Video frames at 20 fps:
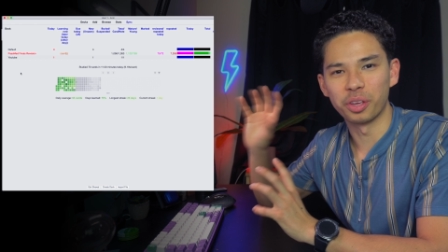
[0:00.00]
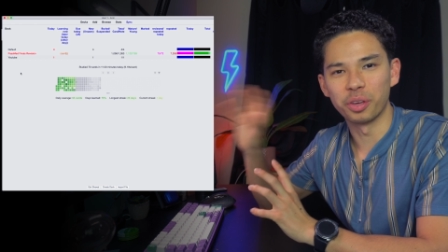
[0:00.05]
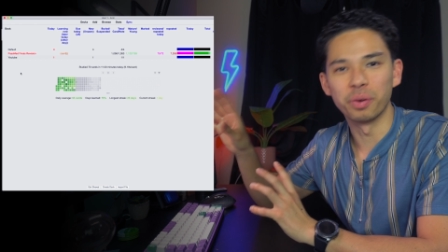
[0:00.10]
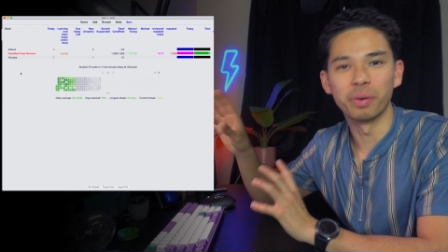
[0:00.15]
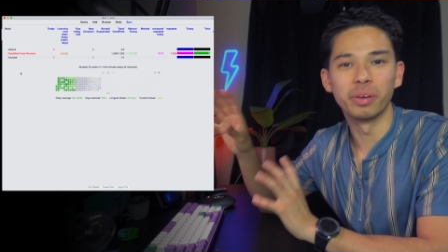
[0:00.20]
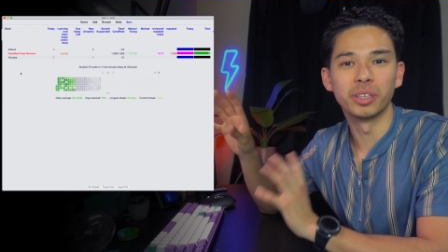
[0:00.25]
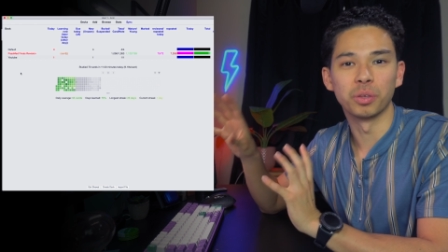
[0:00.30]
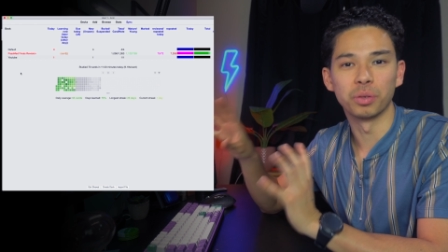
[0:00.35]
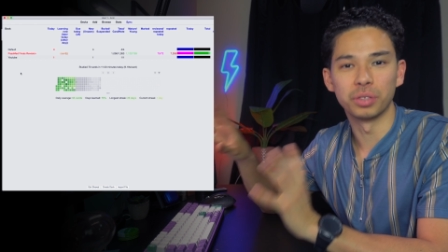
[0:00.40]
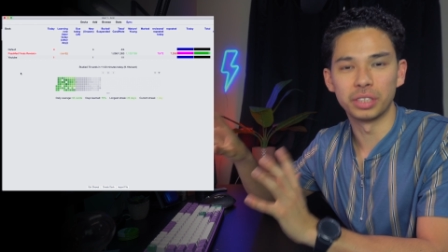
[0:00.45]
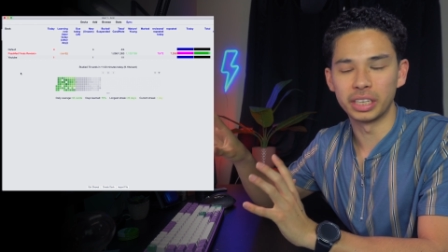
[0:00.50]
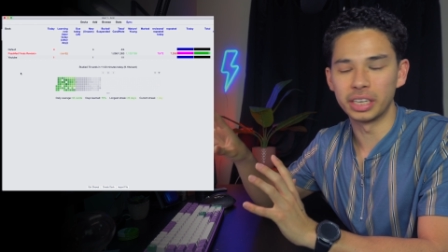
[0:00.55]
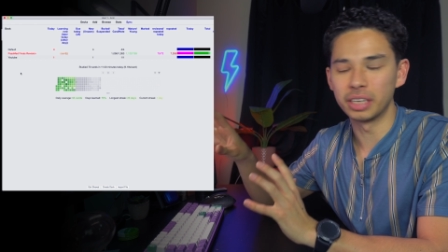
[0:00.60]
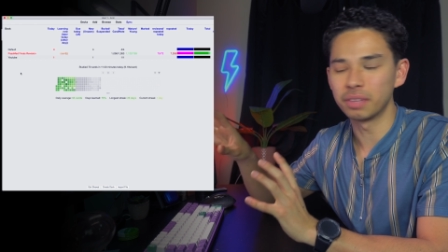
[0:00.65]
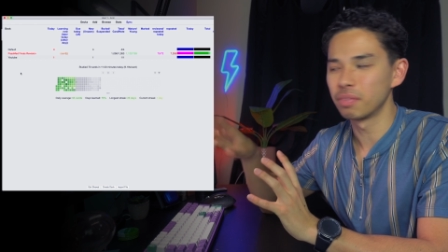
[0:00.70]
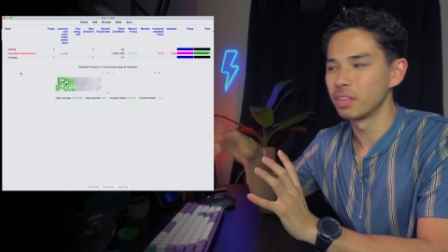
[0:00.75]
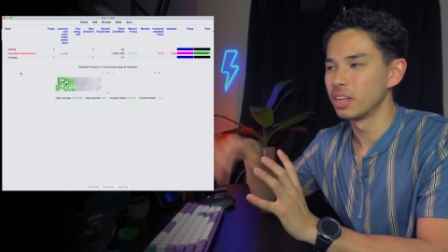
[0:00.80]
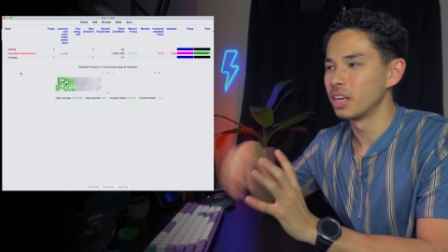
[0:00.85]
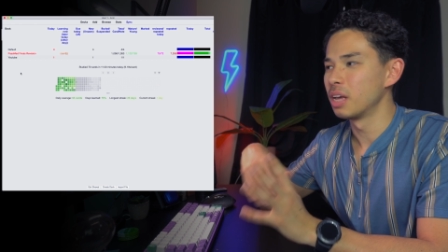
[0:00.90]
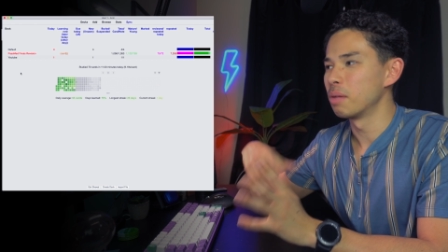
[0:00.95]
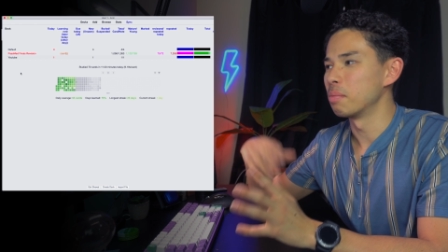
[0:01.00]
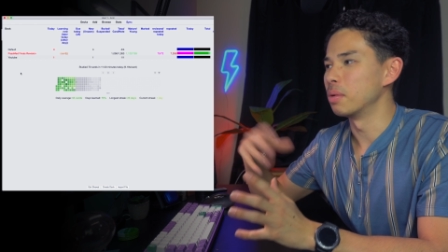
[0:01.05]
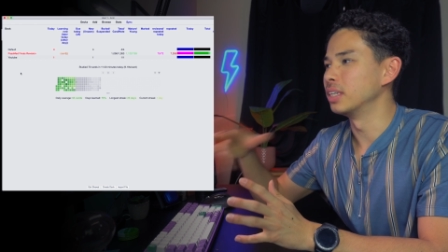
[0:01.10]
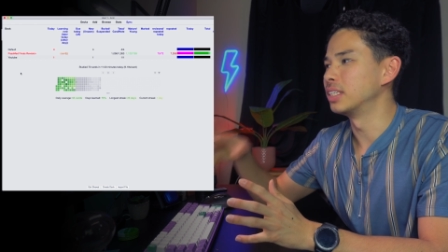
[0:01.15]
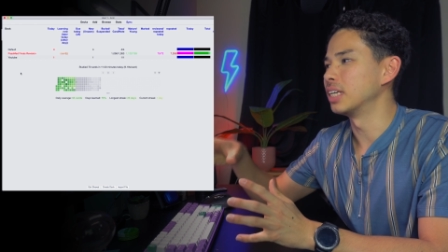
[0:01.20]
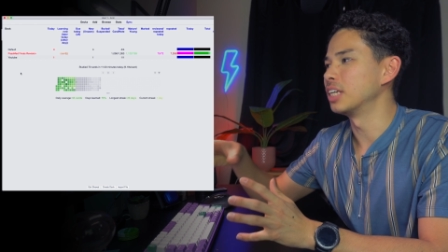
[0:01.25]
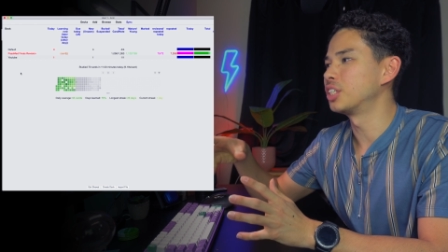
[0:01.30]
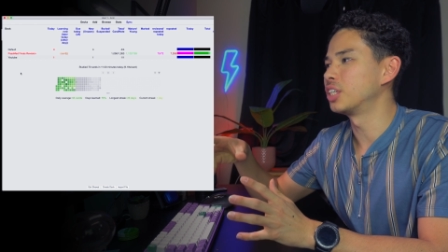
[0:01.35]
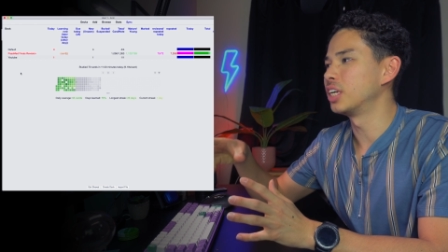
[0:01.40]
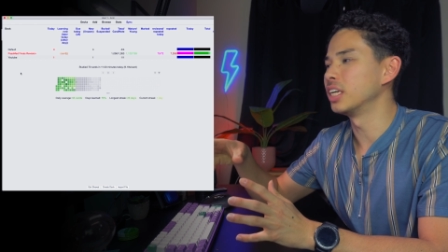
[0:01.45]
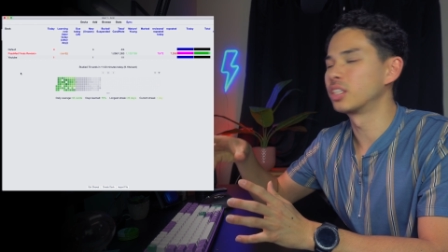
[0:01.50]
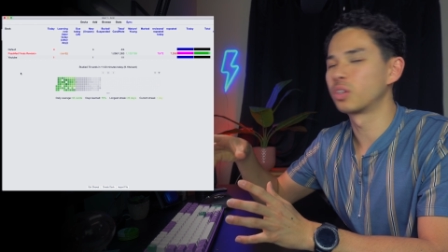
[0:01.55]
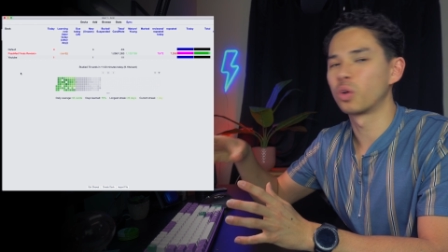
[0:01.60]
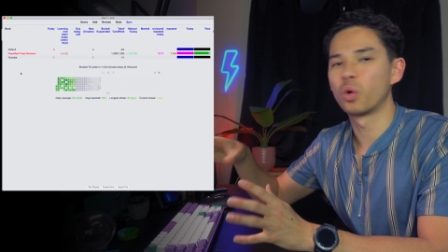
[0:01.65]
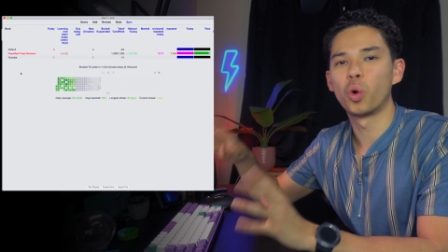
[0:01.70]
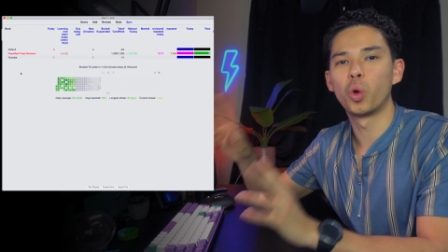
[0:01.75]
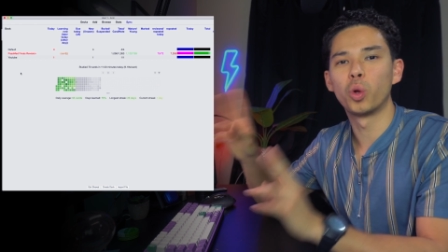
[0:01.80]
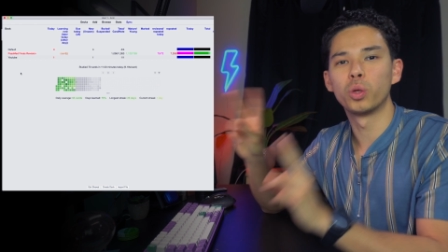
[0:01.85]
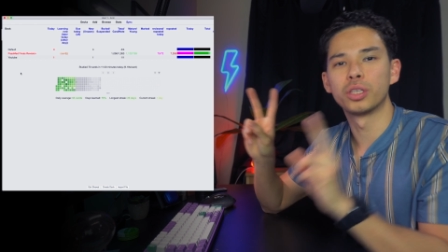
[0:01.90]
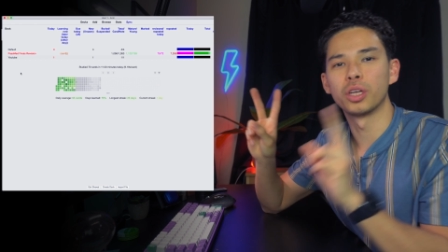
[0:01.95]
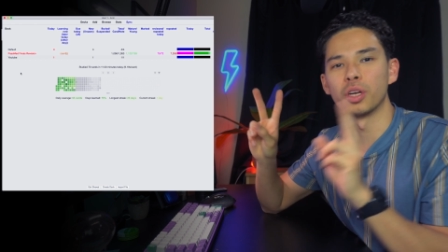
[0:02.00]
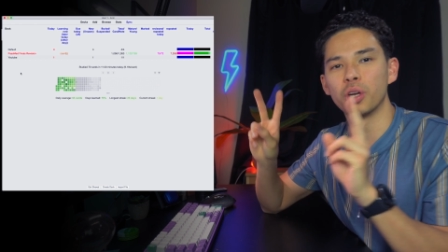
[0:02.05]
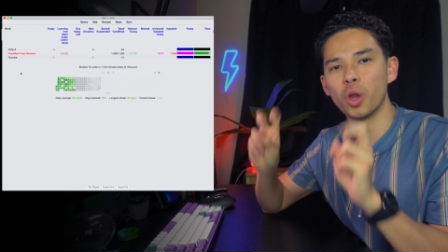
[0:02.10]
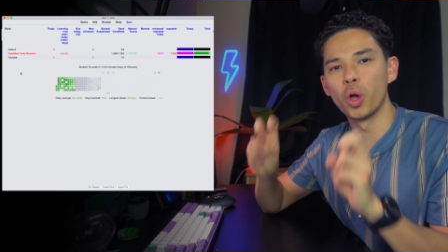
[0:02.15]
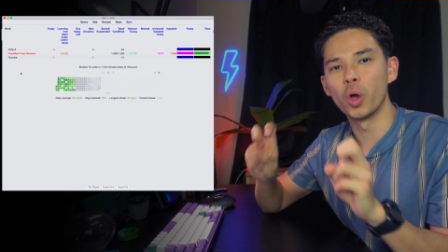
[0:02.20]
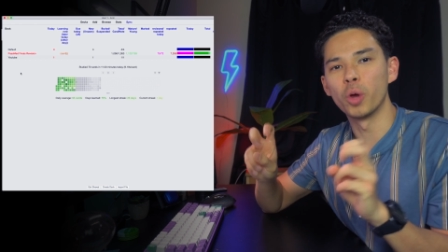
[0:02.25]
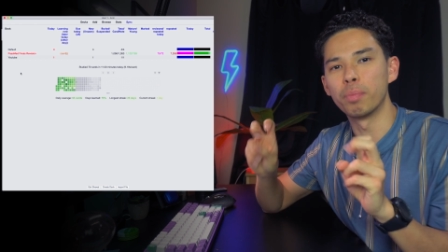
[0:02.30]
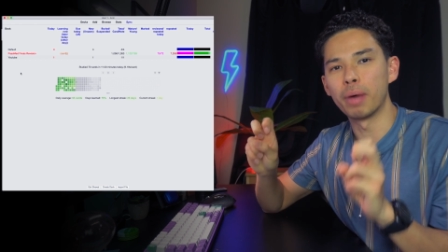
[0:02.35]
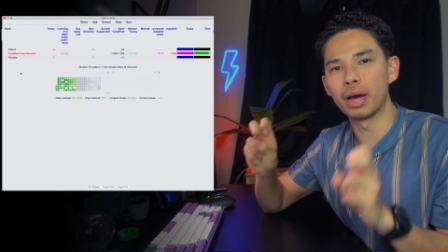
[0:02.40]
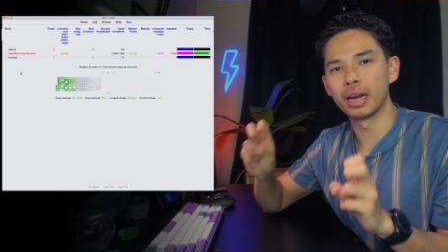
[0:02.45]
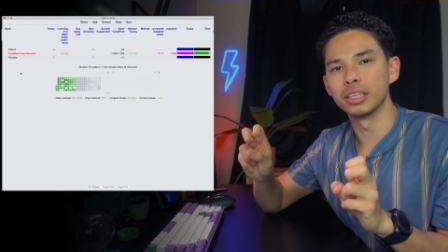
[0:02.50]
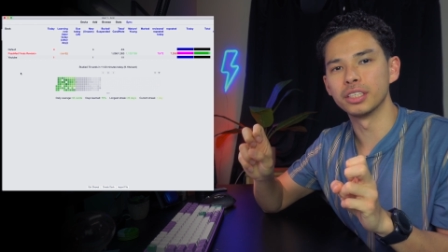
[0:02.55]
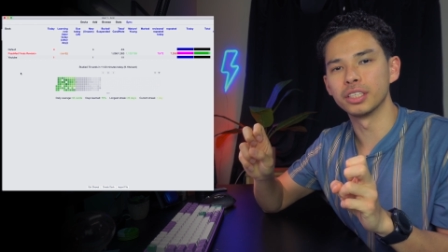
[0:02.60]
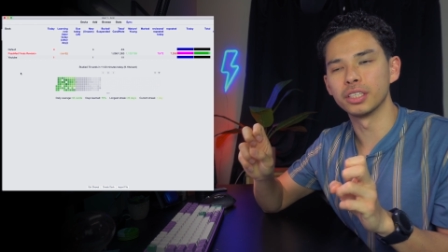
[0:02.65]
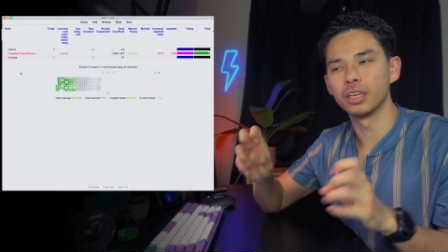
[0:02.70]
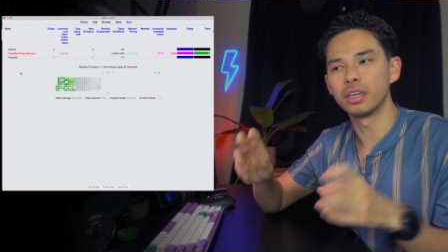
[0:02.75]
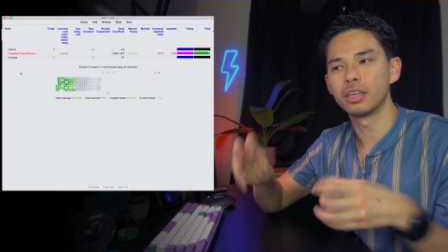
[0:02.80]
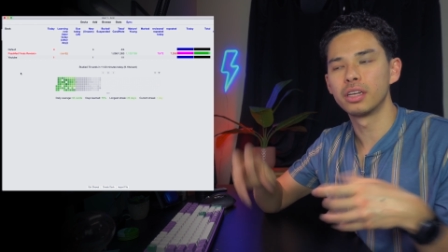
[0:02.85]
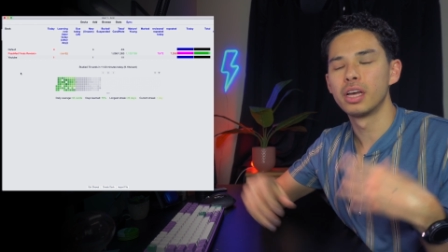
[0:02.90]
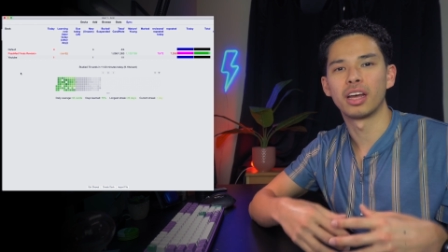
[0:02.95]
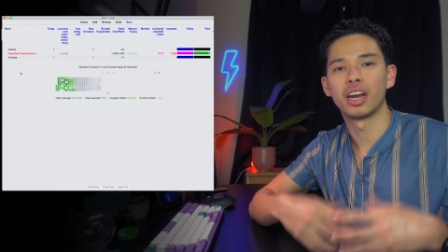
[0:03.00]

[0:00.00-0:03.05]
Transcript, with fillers: use or see, but essentially it's called Load Balancer.